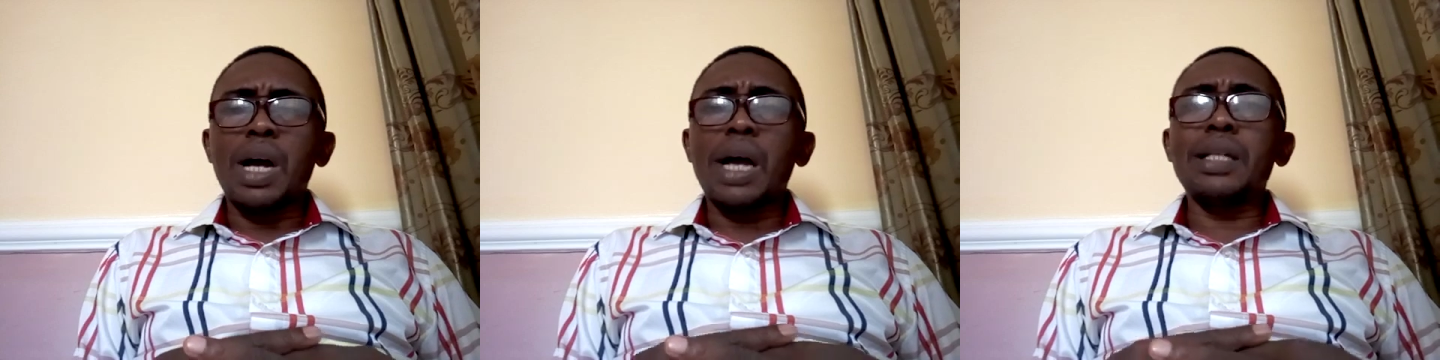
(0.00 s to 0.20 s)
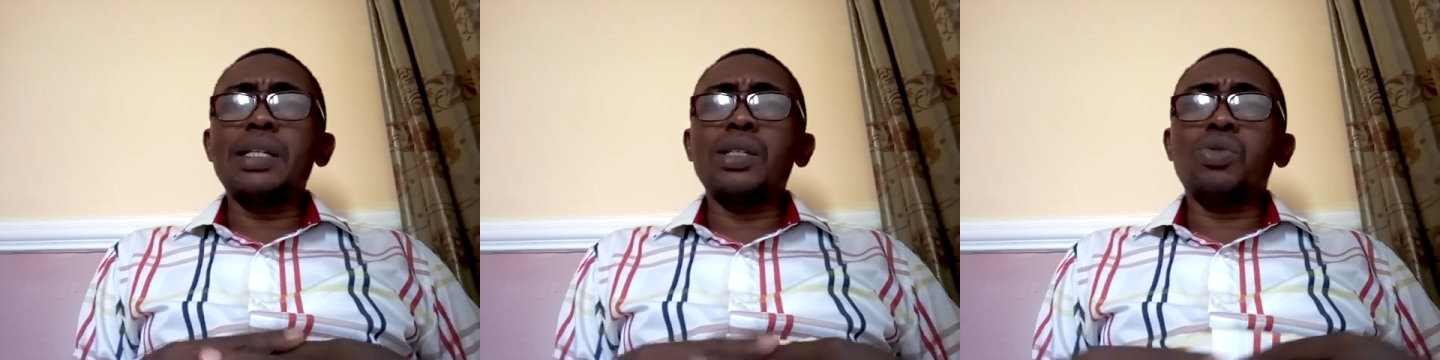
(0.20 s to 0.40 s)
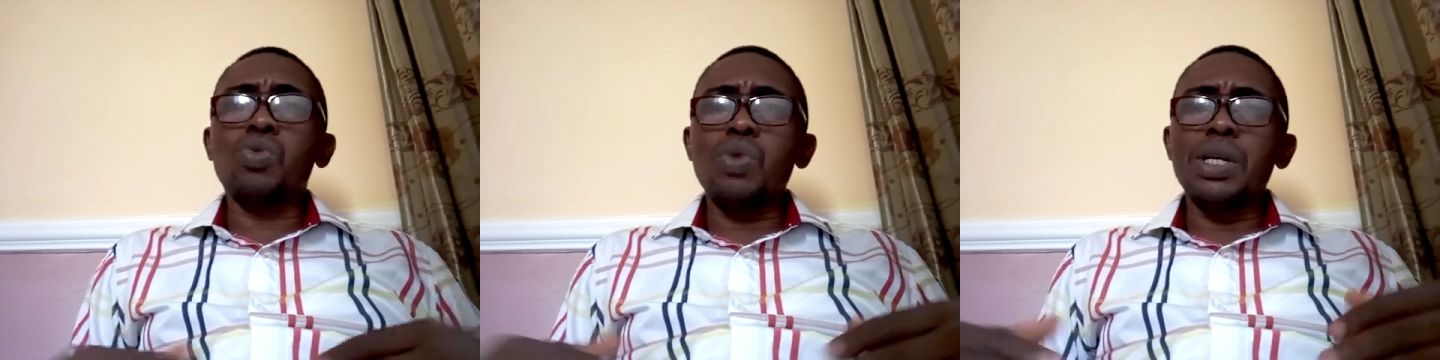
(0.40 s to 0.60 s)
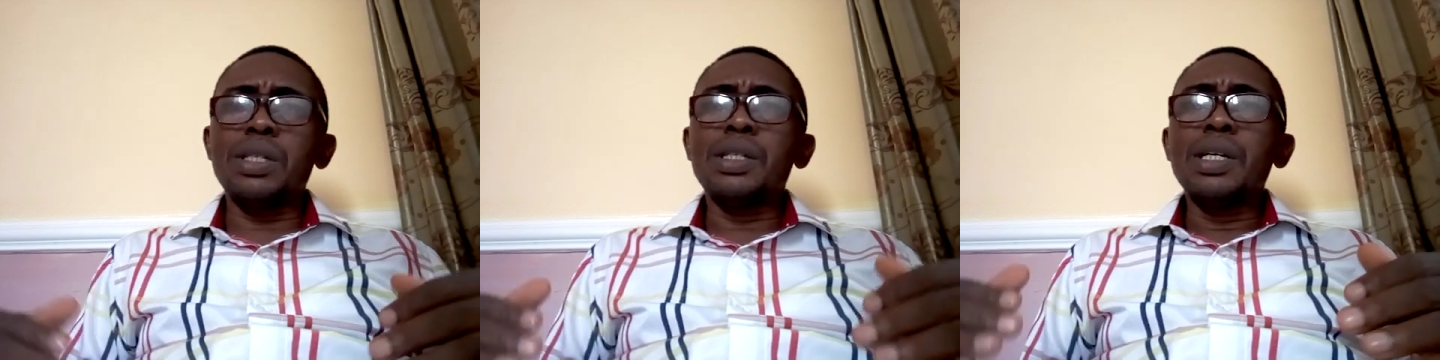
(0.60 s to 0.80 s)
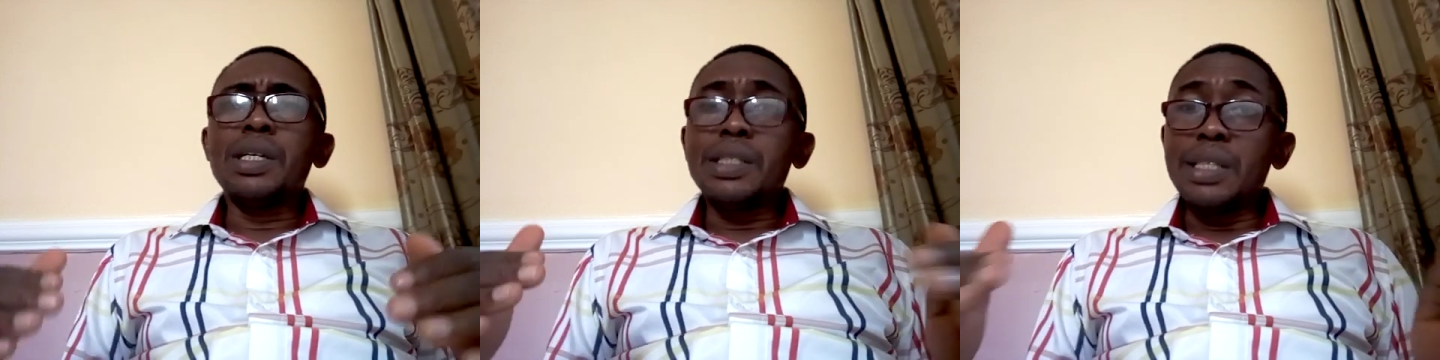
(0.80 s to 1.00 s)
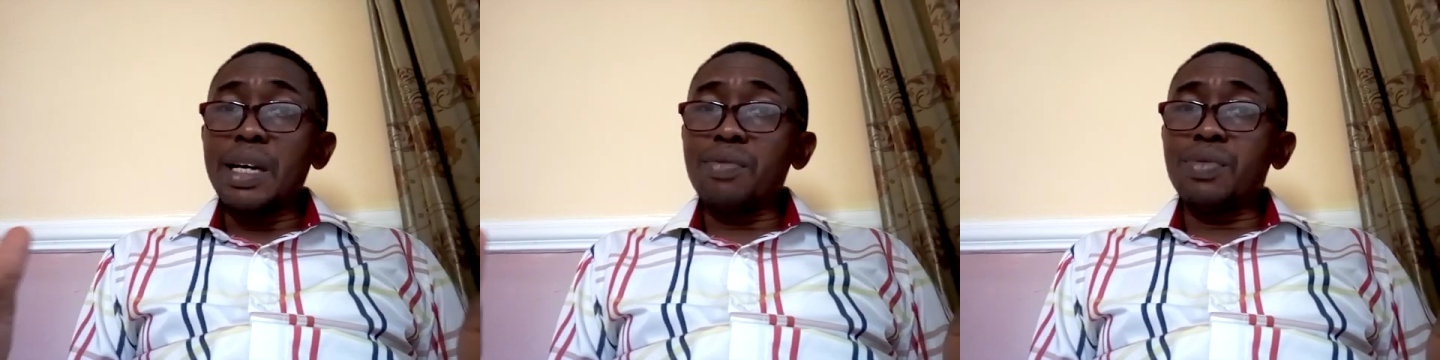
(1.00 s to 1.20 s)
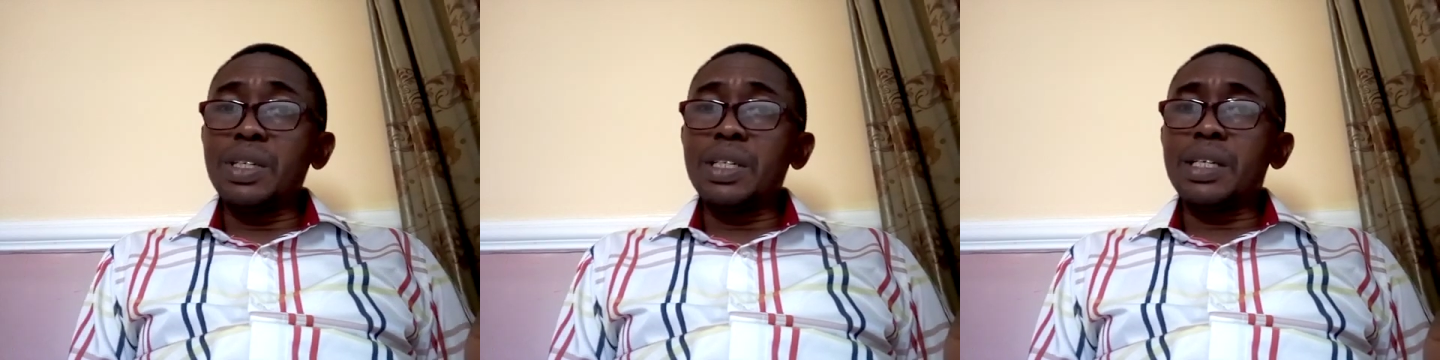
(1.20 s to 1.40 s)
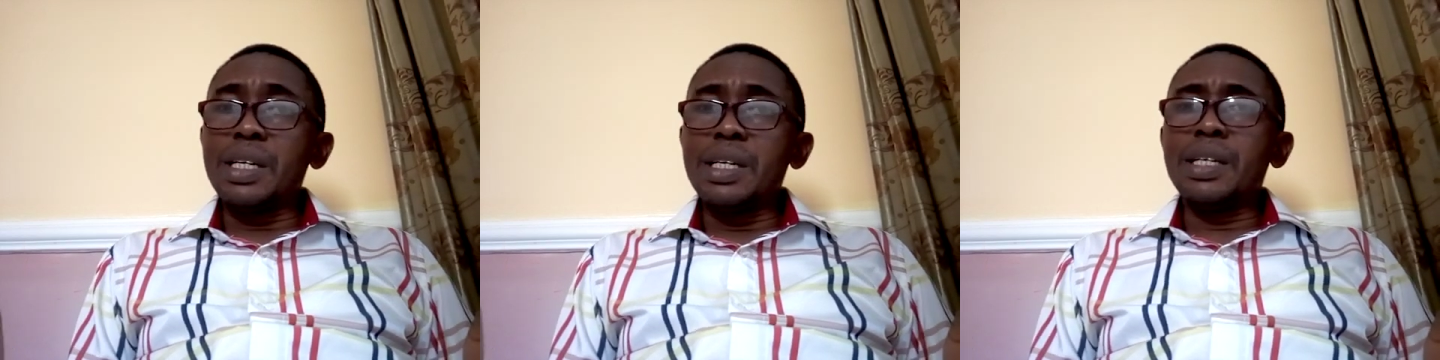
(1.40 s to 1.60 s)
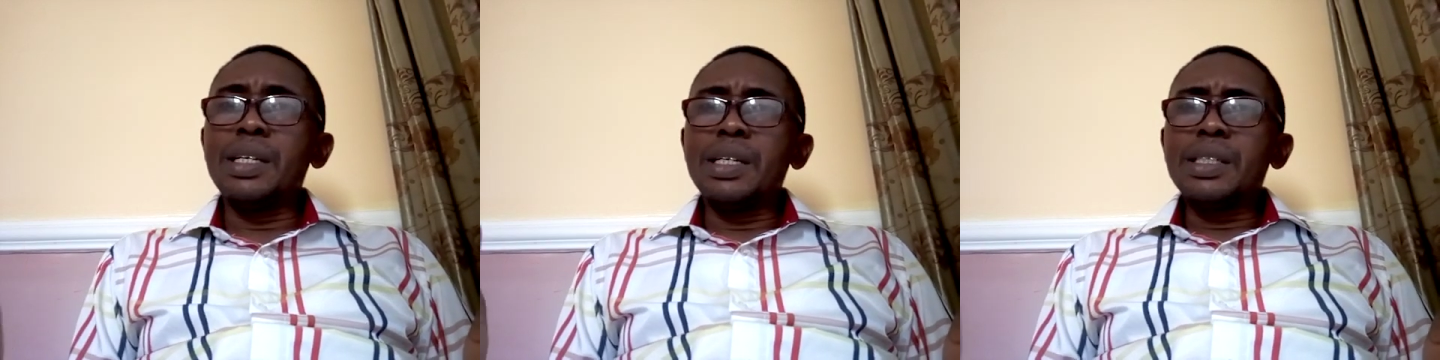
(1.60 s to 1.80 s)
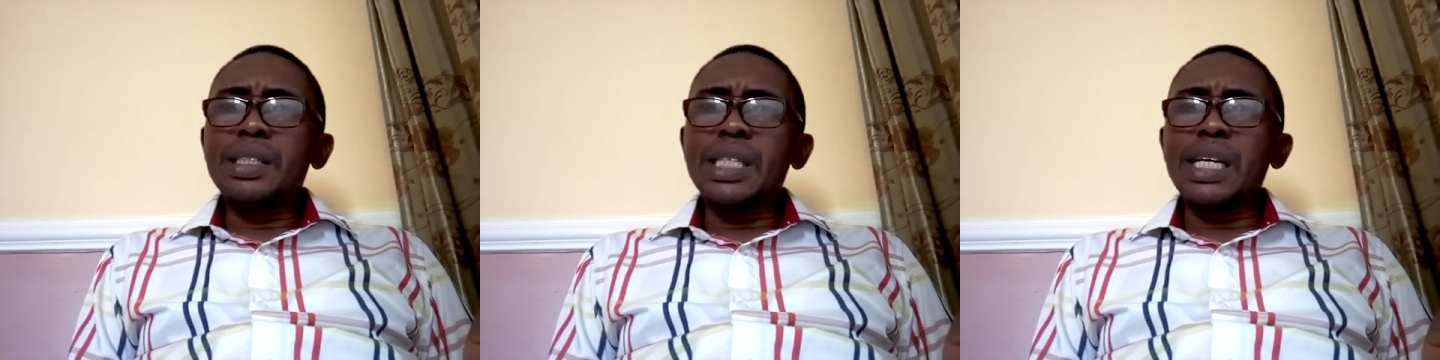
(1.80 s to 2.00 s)
and it will definitely
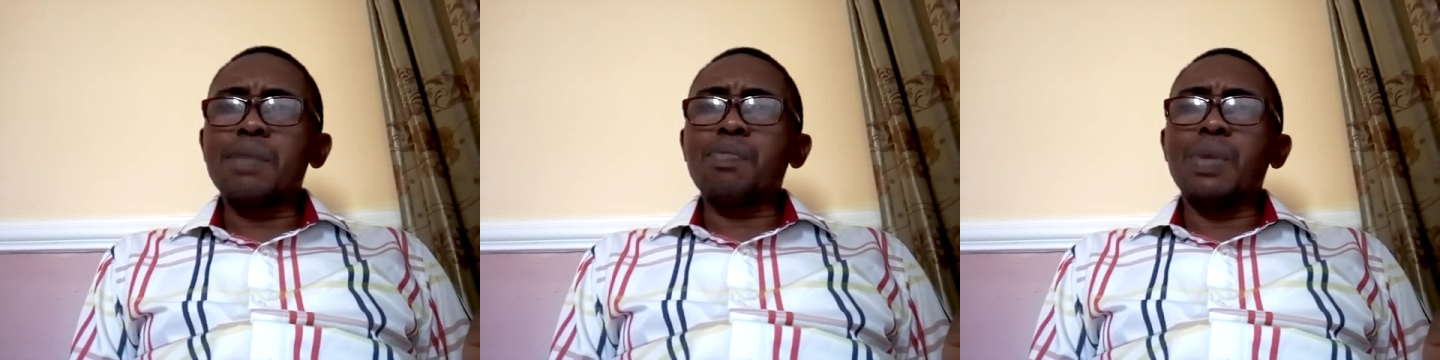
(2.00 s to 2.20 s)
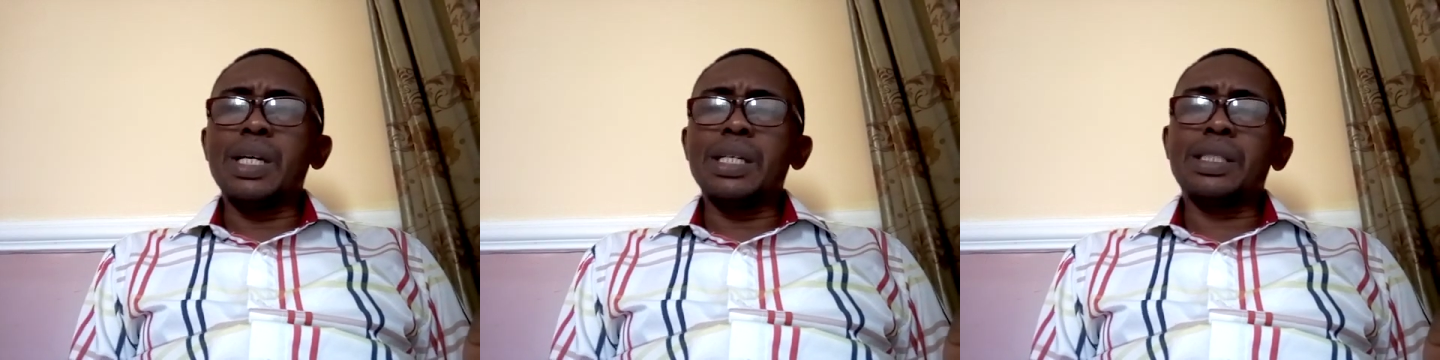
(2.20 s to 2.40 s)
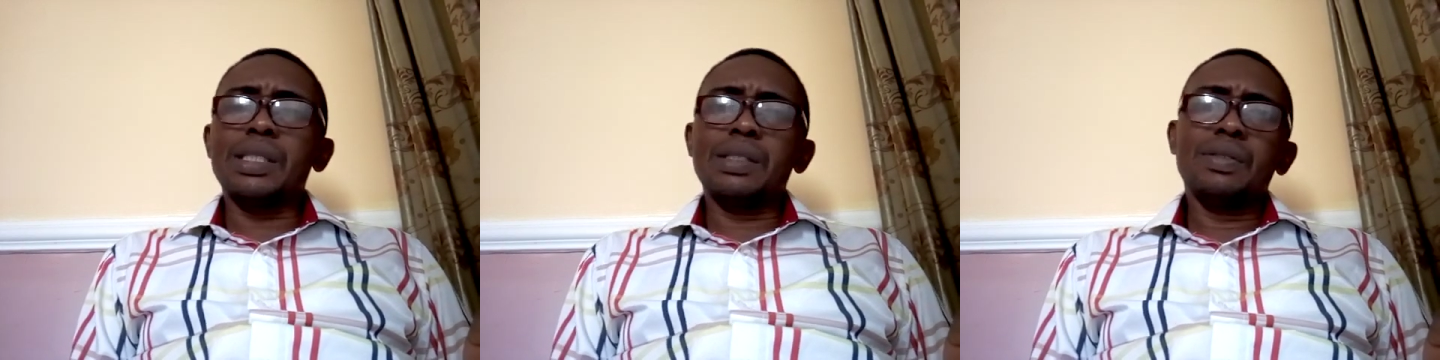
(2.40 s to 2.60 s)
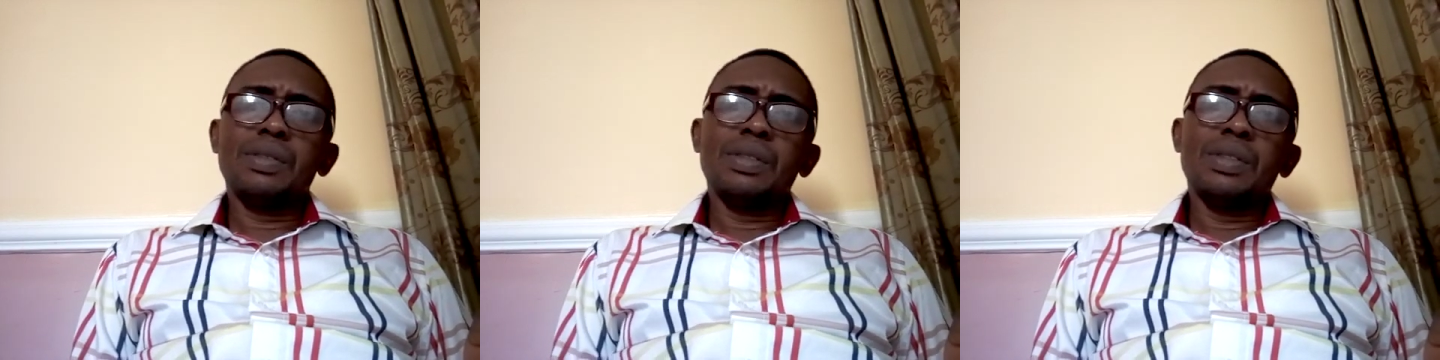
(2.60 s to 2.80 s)
take place.